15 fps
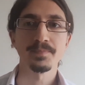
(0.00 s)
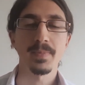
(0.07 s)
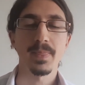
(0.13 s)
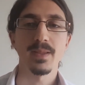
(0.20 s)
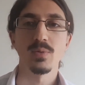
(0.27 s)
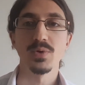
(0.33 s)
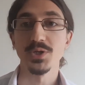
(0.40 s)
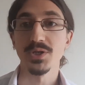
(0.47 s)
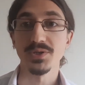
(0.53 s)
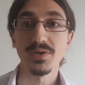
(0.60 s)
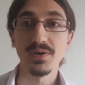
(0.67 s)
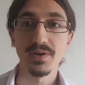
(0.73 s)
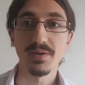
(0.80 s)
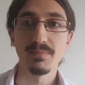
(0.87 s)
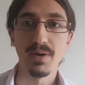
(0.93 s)
which is
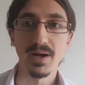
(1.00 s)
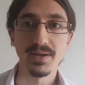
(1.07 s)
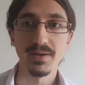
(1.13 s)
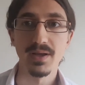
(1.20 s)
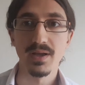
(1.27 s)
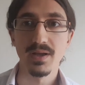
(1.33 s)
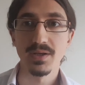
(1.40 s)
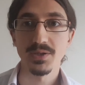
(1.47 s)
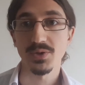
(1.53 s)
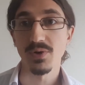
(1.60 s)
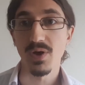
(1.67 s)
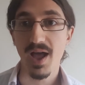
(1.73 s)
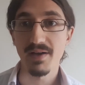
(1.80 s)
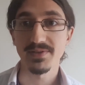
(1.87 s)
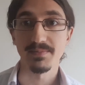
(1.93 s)
good, but so you
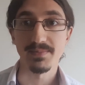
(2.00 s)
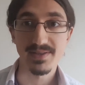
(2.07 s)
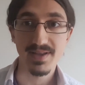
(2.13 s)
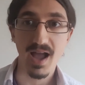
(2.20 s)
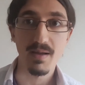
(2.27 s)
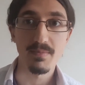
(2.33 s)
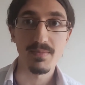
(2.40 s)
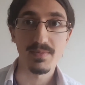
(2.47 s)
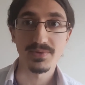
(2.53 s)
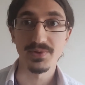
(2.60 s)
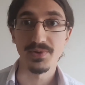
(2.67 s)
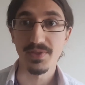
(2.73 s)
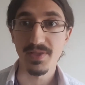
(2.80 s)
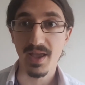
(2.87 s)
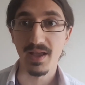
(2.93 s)
have some time to
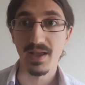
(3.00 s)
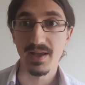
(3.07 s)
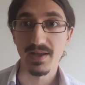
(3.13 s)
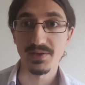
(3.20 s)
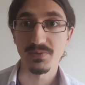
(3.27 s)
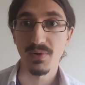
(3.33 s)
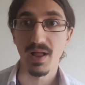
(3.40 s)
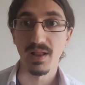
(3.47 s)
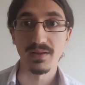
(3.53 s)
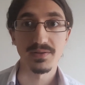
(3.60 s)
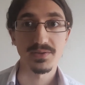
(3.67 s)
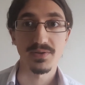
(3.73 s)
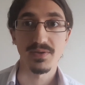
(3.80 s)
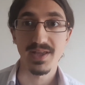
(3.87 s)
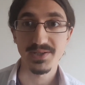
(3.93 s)
think as well. So
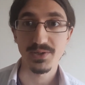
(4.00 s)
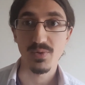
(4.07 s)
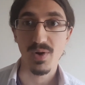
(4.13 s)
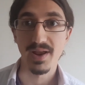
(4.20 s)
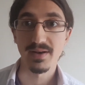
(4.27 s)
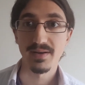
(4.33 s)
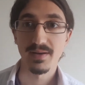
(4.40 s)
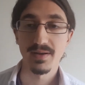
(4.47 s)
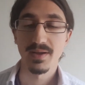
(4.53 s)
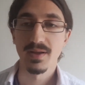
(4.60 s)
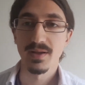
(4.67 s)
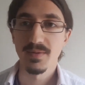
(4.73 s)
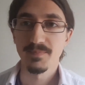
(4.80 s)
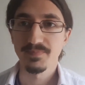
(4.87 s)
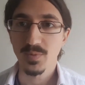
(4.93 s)
that's great.
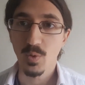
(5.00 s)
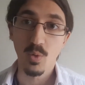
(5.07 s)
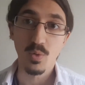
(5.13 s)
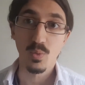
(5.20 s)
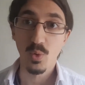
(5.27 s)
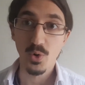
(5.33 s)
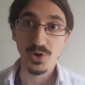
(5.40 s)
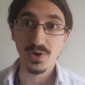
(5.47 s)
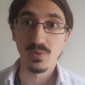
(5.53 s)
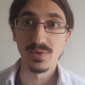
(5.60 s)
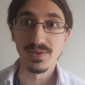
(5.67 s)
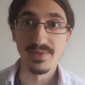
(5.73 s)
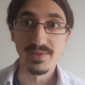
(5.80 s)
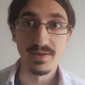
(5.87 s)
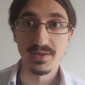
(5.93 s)
Or work
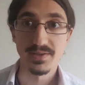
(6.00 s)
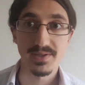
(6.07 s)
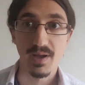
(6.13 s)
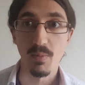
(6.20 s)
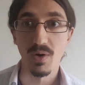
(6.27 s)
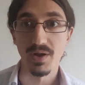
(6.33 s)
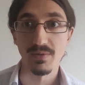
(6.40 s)
with someone,